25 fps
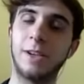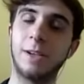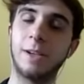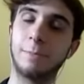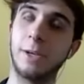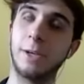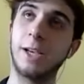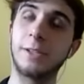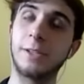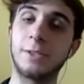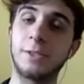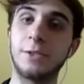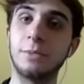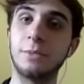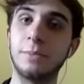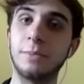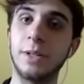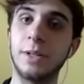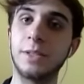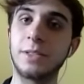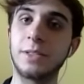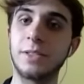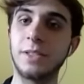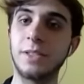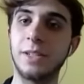past 2
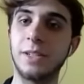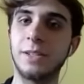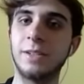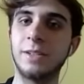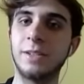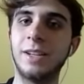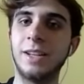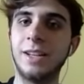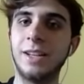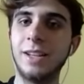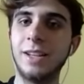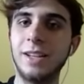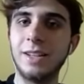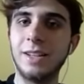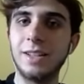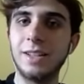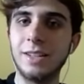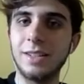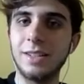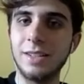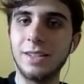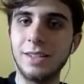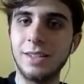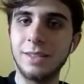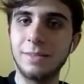months now.
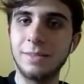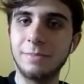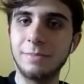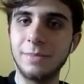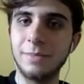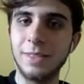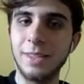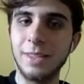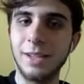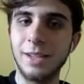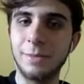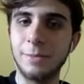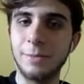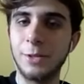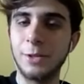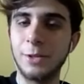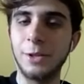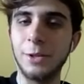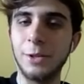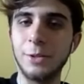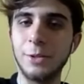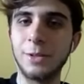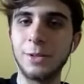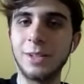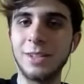How
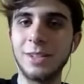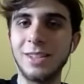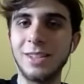about you?